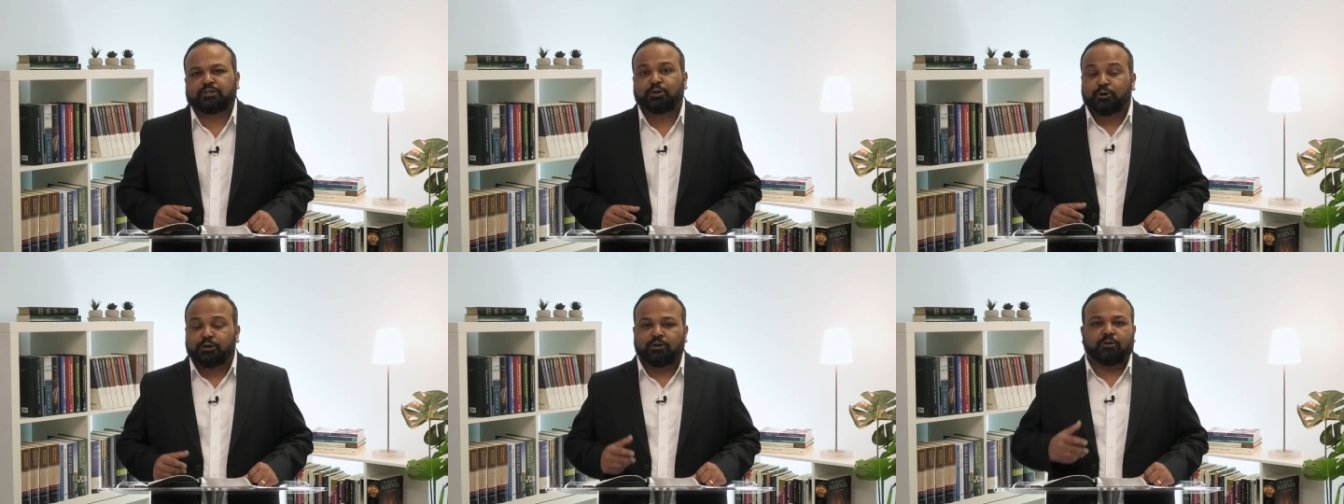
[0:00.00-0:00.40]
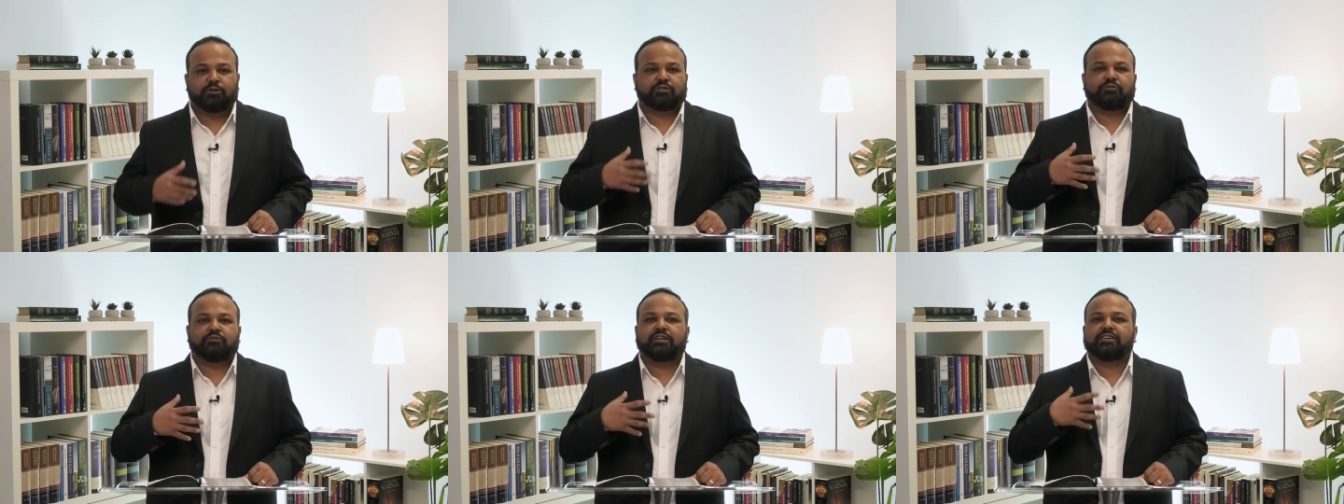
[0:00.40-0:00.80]
though it
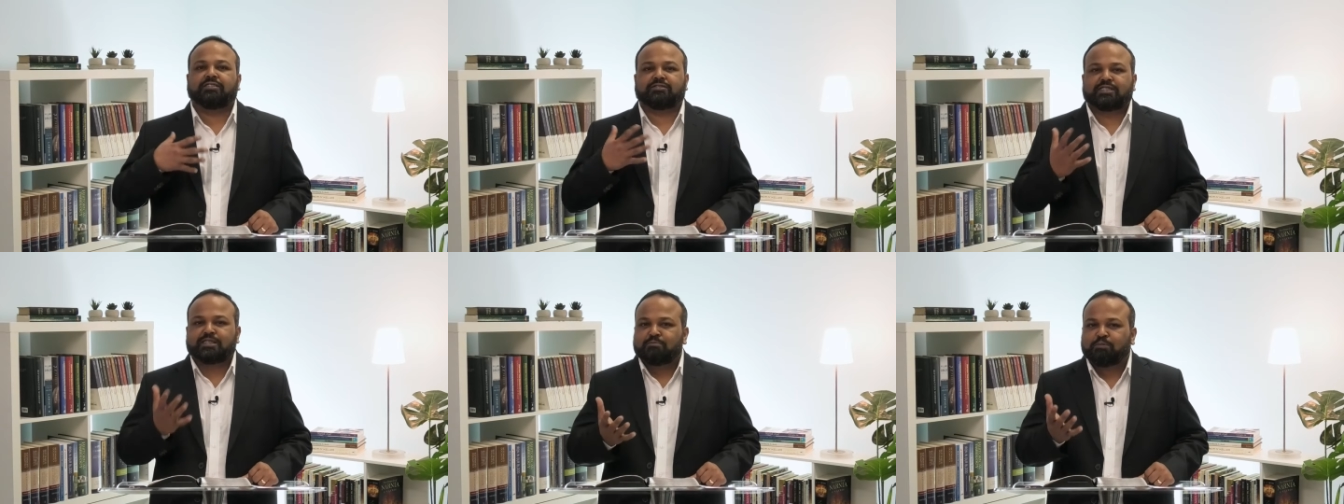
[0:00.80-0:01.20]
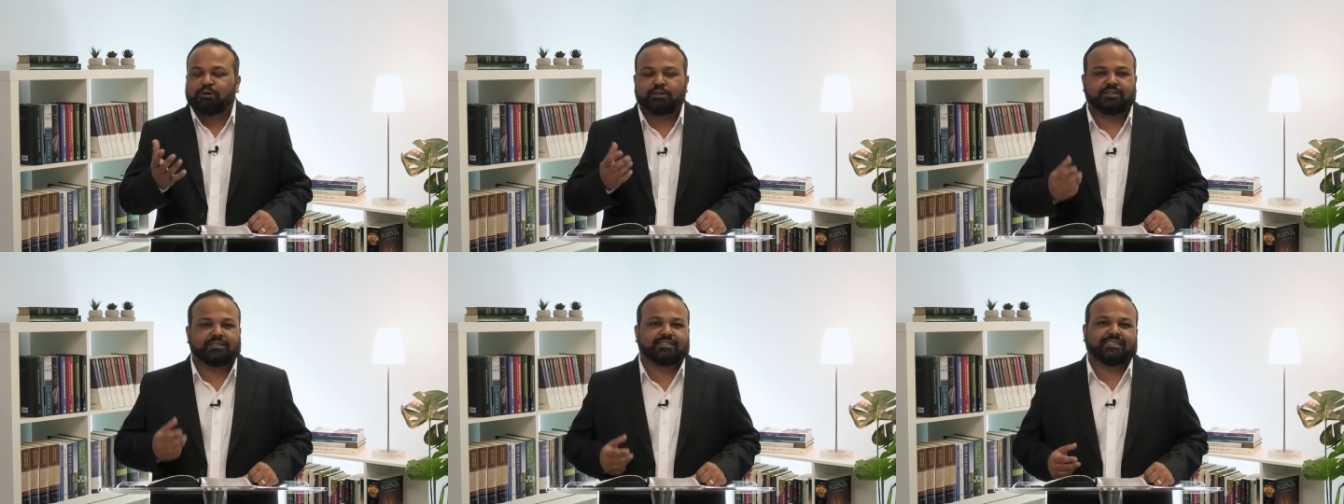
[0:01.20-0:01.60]
looks very
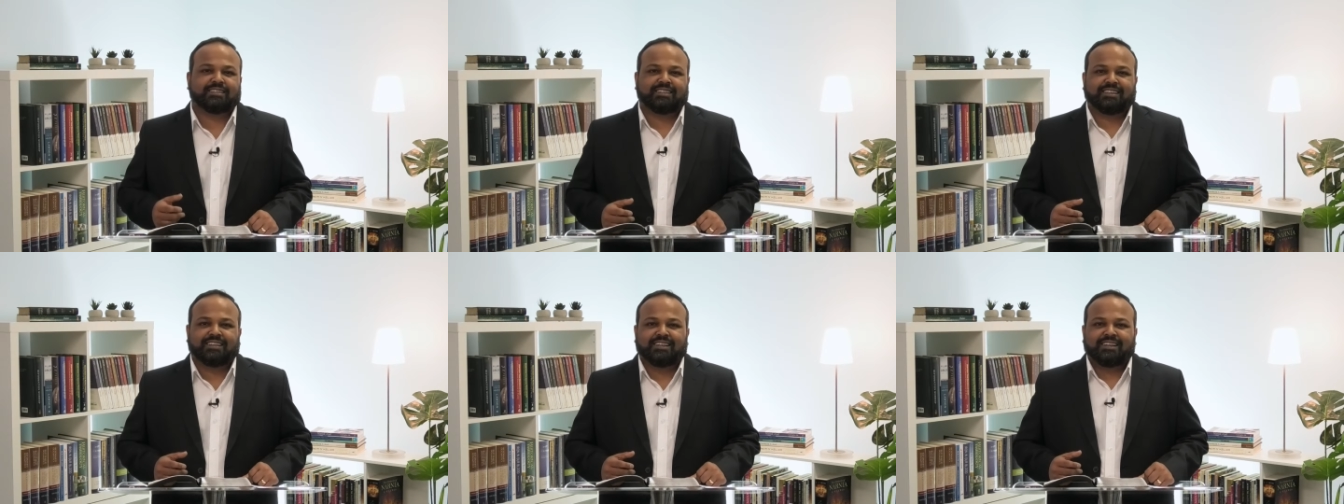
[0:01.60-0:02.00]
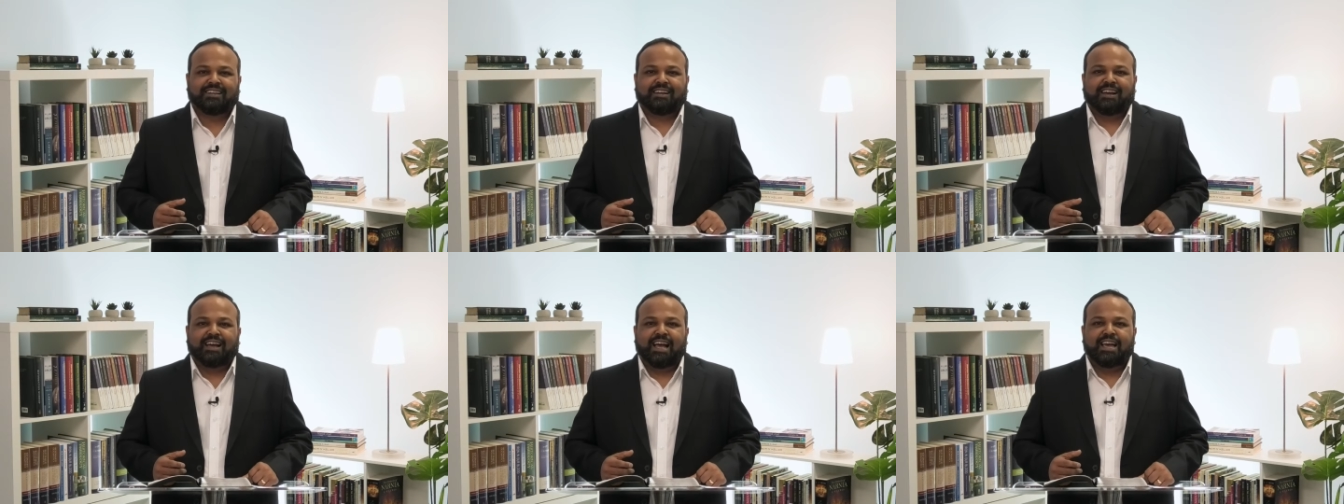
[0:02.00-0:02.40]
simple.
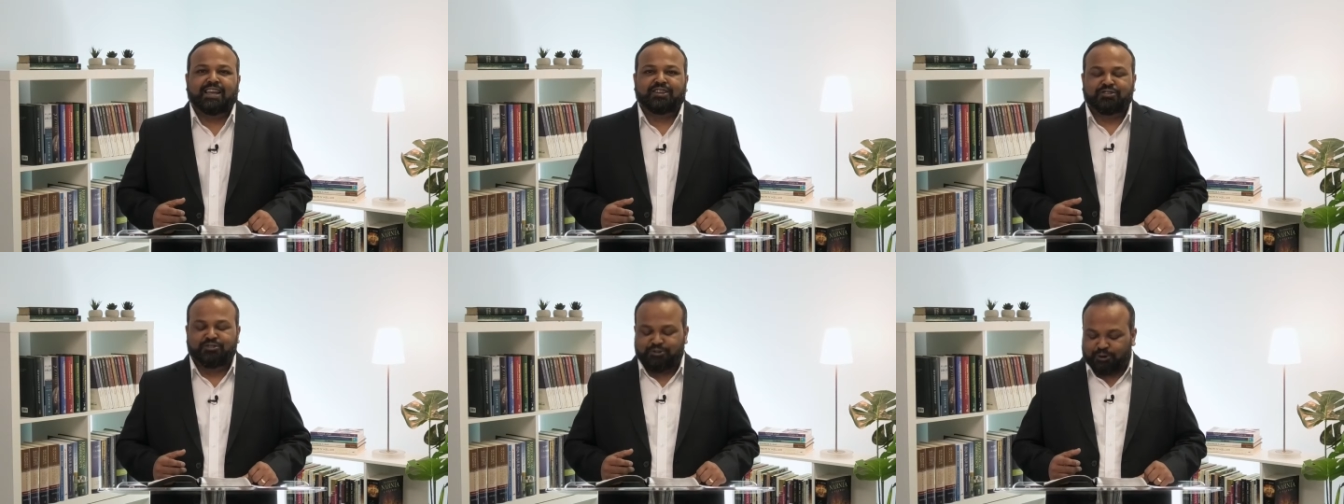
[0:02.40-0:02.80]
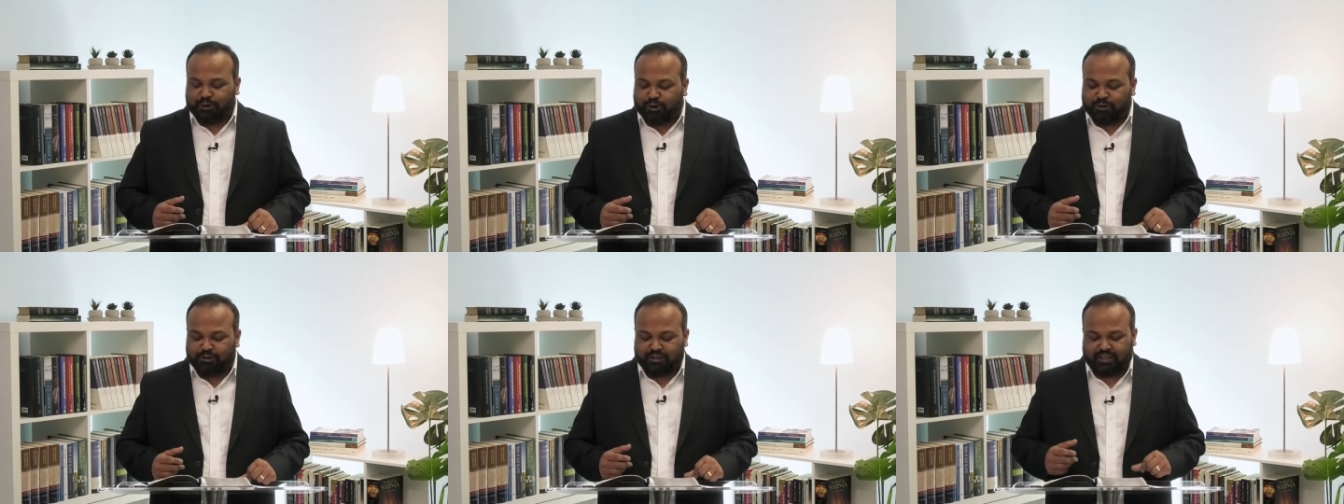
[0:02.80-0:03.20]
And
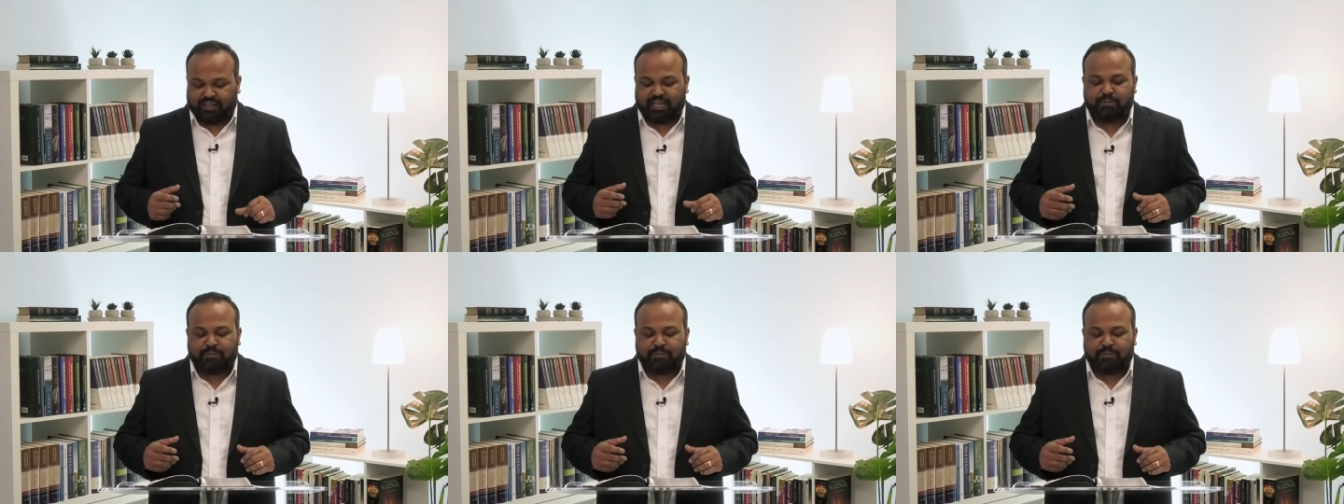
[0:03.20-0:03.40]
John